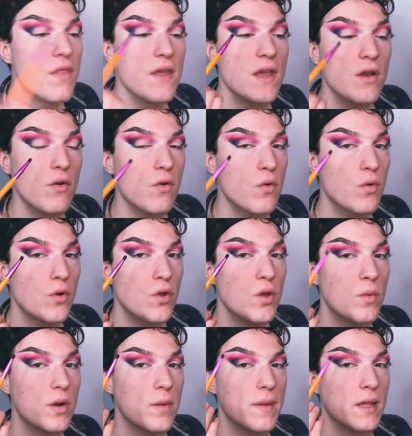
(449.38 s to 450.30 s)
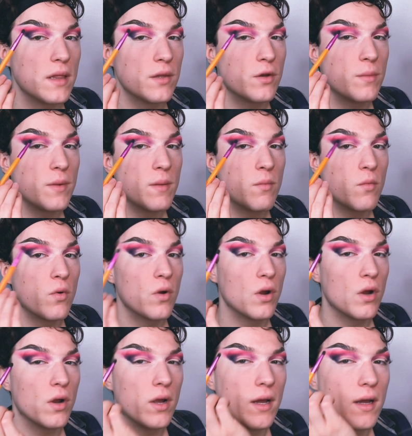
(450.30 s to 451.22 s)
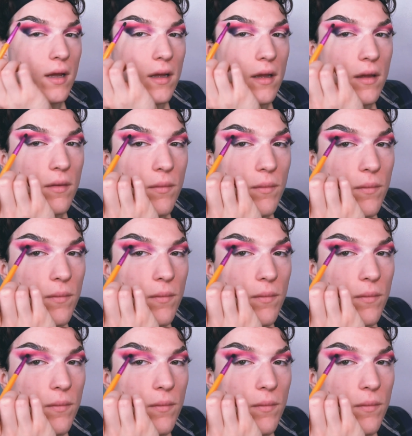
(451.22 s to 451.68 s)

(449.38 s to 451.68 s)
inner corner, you want to be a little bit more